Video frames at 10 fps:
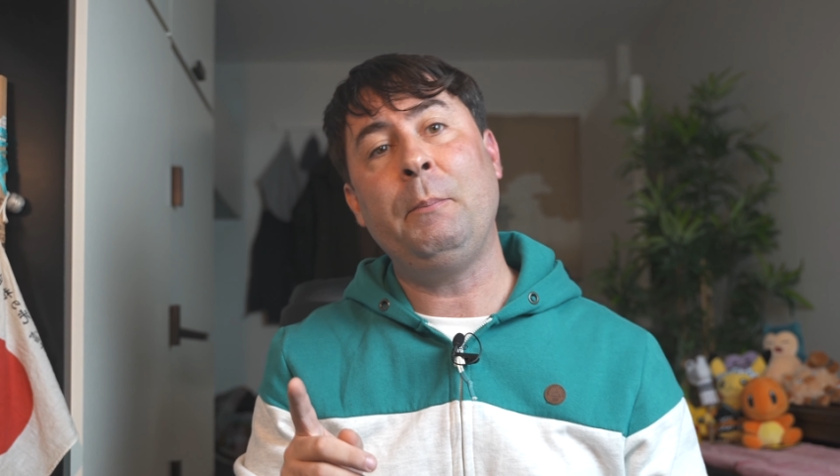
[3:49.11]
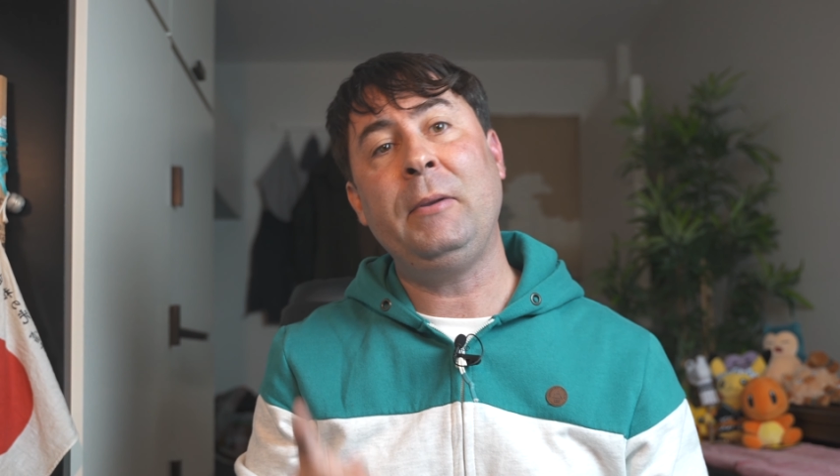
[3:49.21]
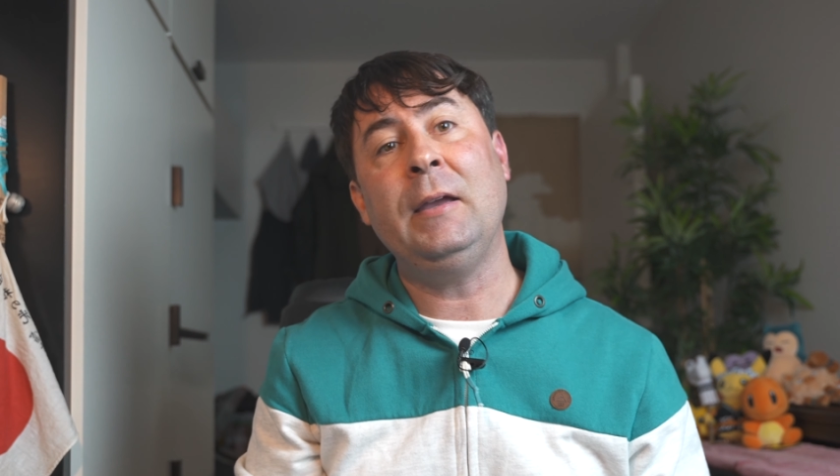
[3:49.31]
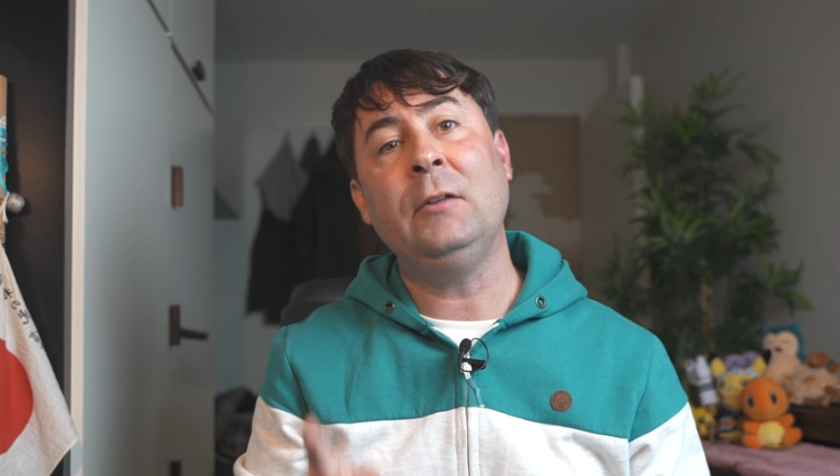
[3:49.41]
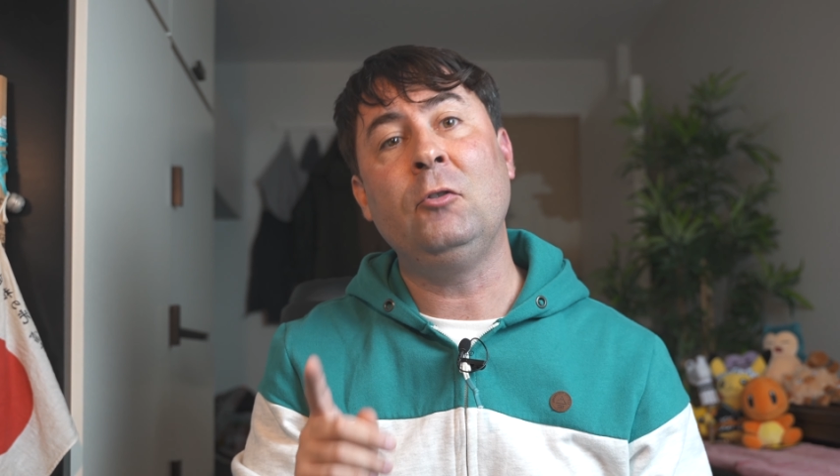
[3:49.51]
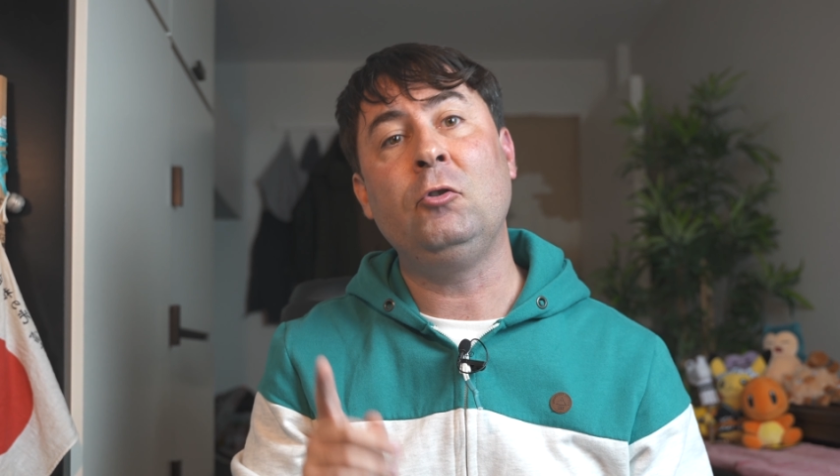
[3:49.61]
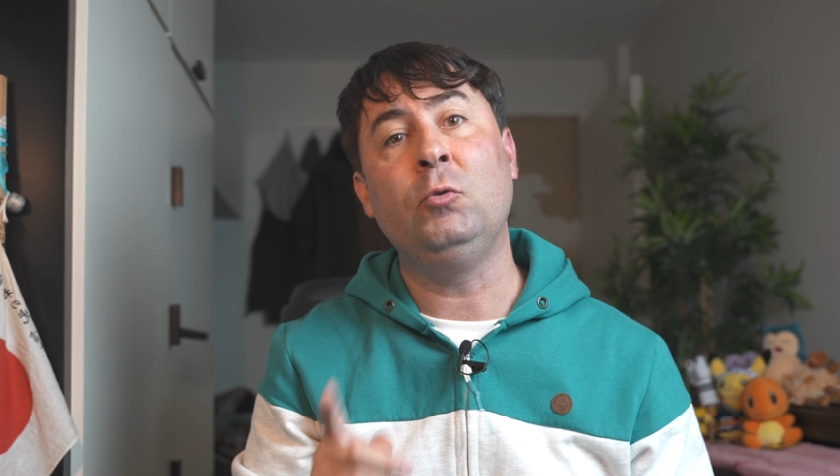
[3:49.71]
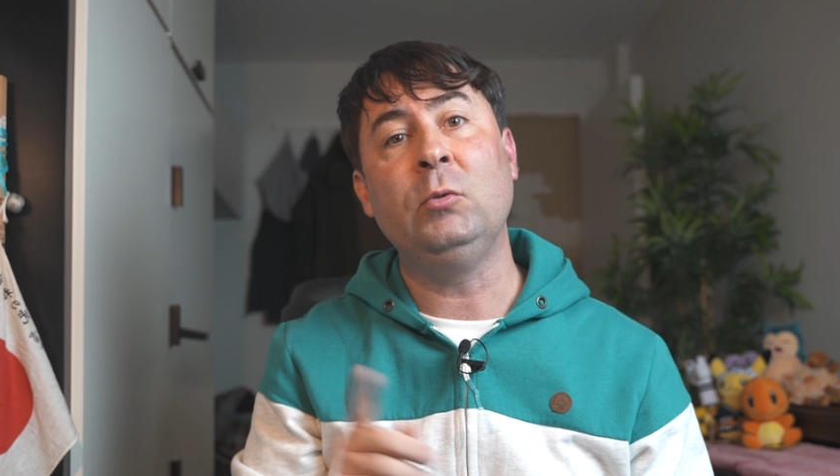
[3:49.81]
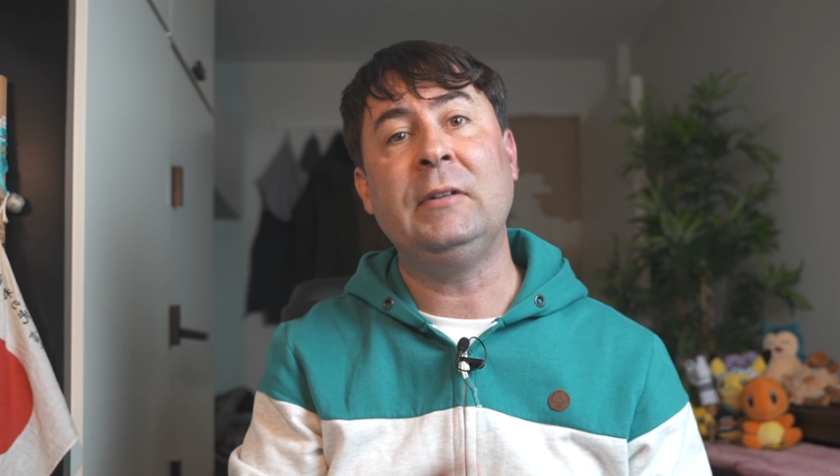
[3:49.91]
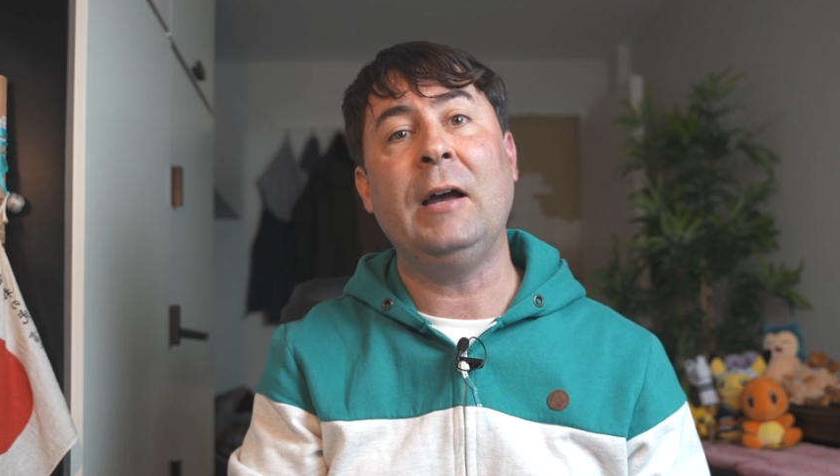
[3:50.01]
appeared to
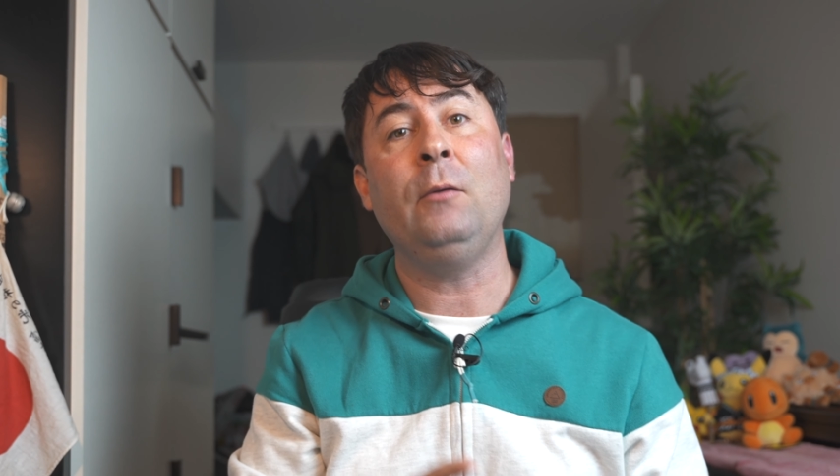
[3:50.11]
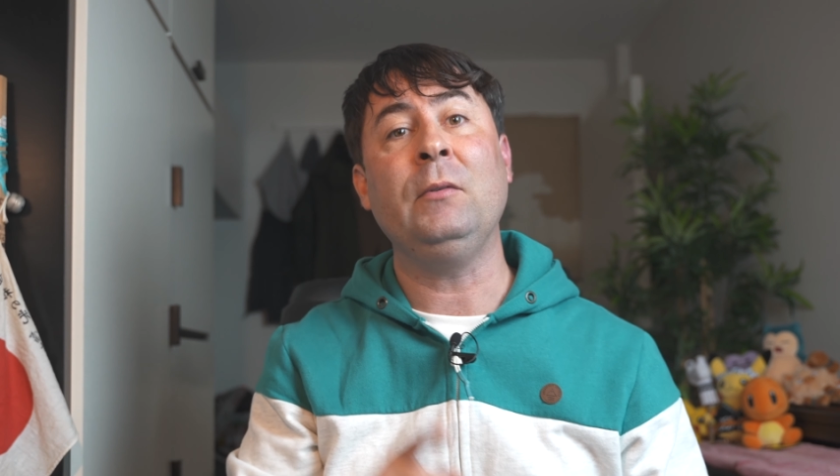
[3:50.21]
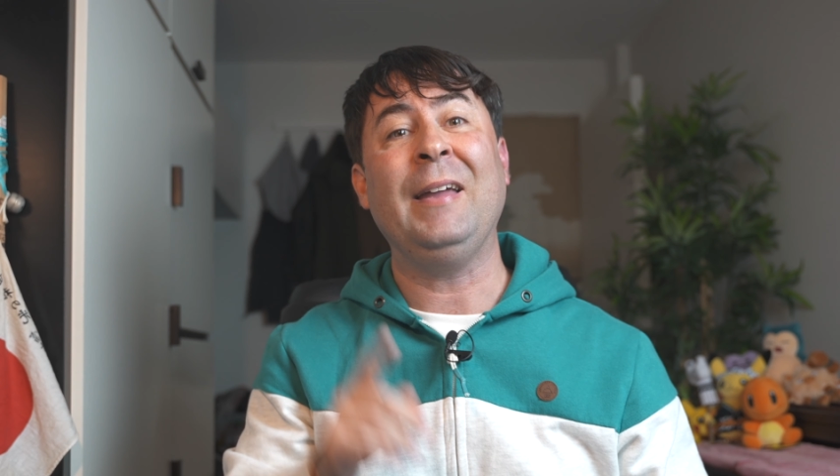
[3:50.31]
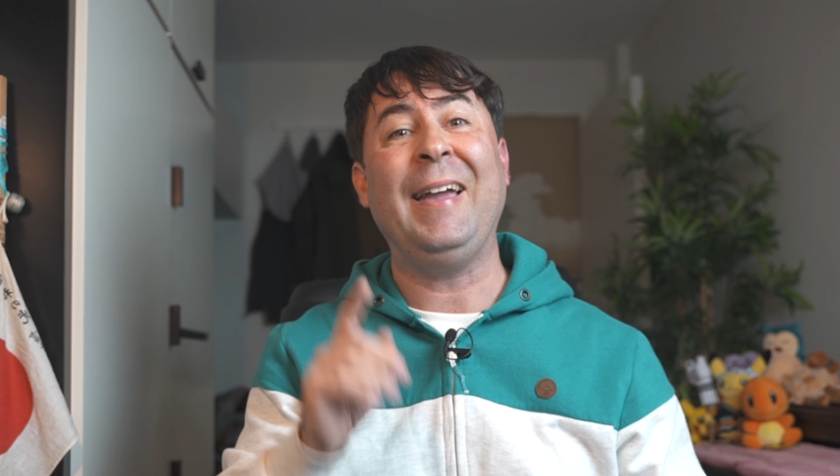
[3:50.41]
shoot down